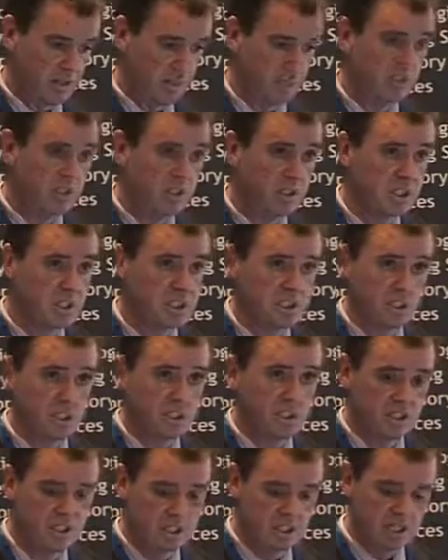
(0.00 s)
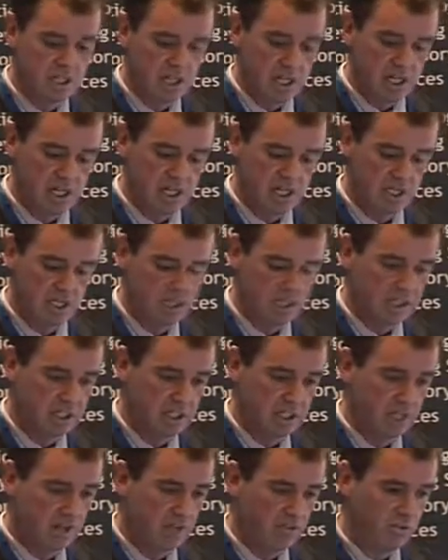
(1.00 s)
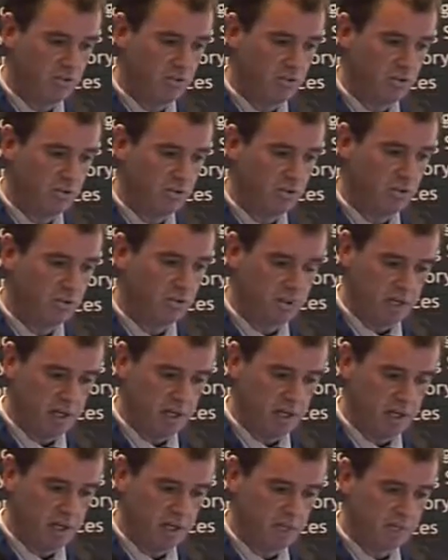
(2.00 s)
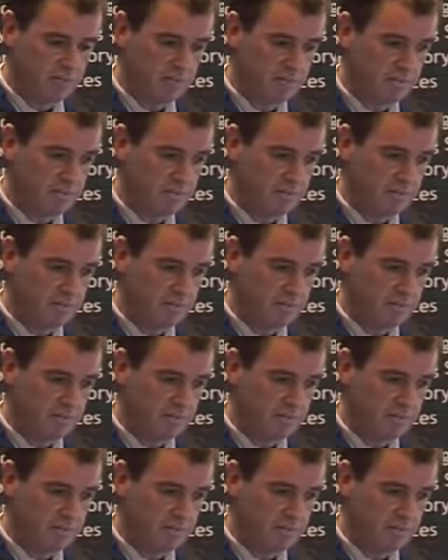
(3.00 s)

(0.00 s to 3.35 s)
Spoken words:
And we want to continue this analysis for other groups as well.